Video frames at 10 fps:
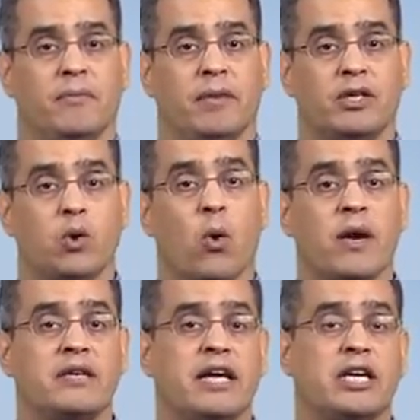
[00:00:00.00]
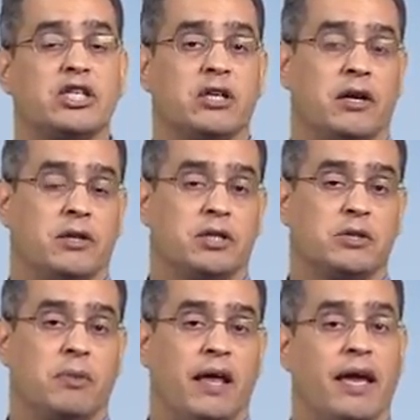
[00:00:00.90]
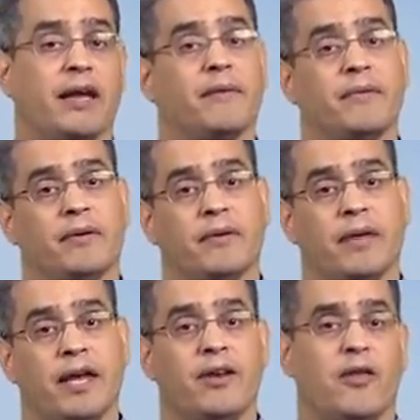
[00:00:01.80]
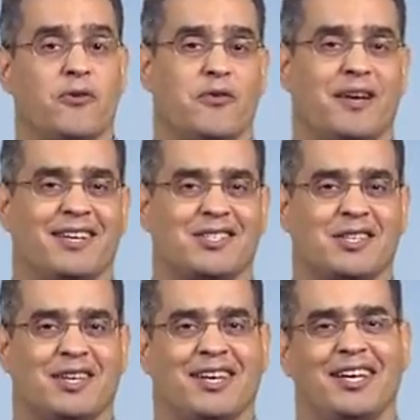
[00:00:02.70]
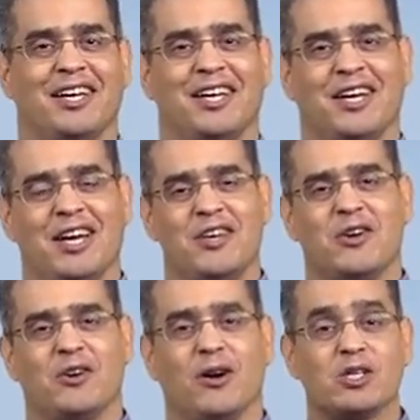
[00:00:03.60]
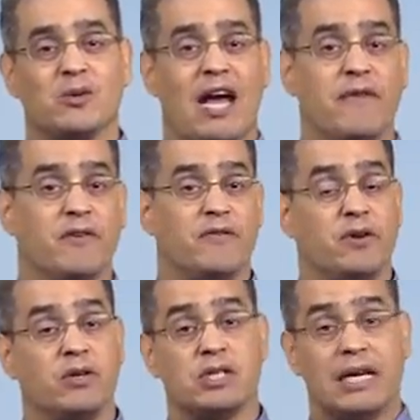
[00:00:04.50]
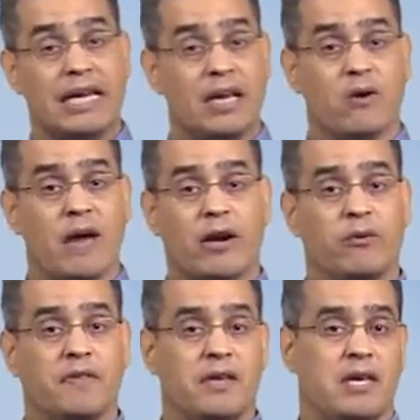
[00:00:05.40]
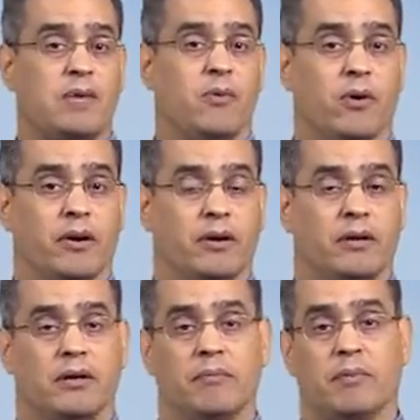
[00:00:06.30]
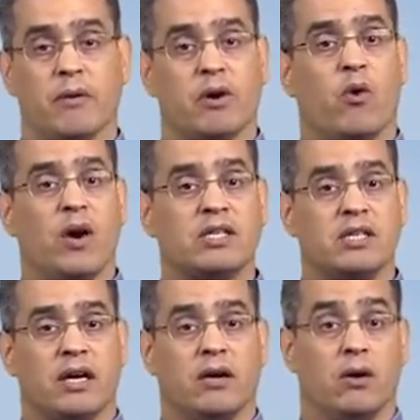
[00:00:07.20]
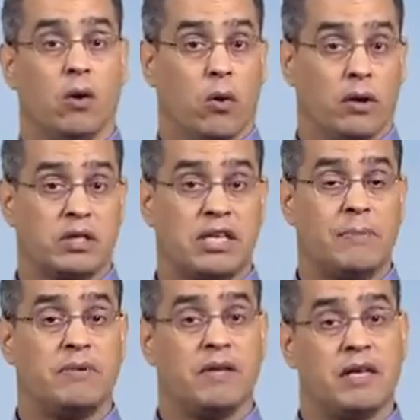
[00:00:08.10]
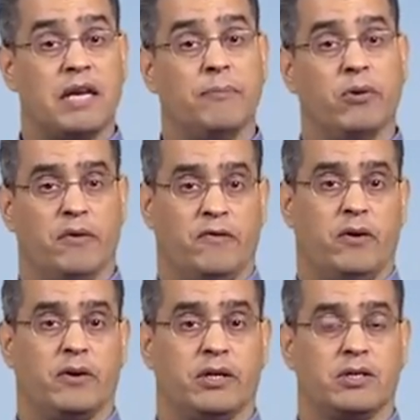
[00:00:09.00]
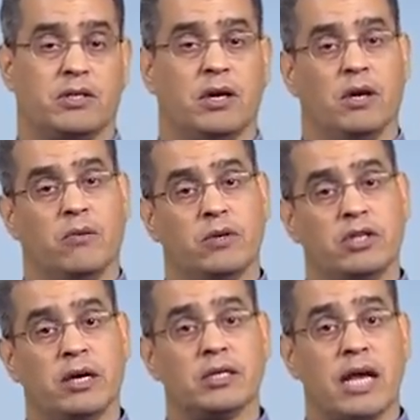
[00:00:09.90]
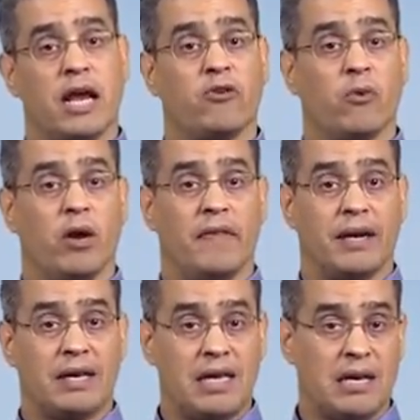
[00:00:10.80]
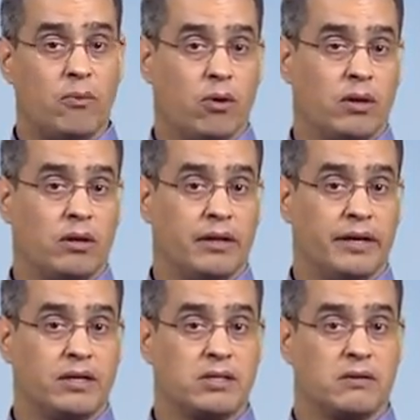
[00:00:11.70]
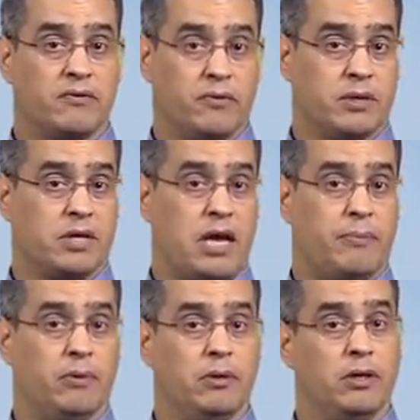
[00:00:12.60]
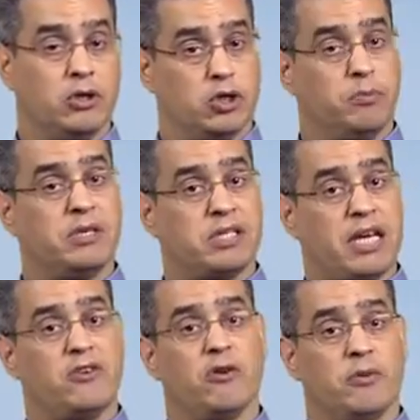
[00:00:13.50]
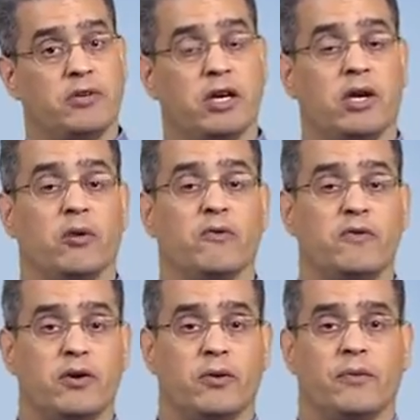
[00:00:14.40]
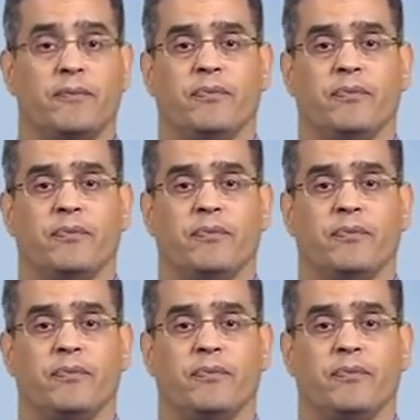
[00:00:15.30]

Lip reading: its orientation on a display, and other things. And you can also have your views interact with the keyboard by requesting or accepting the input focus, which tells Android that keyboard clicks, for example, should be sent to a particular view.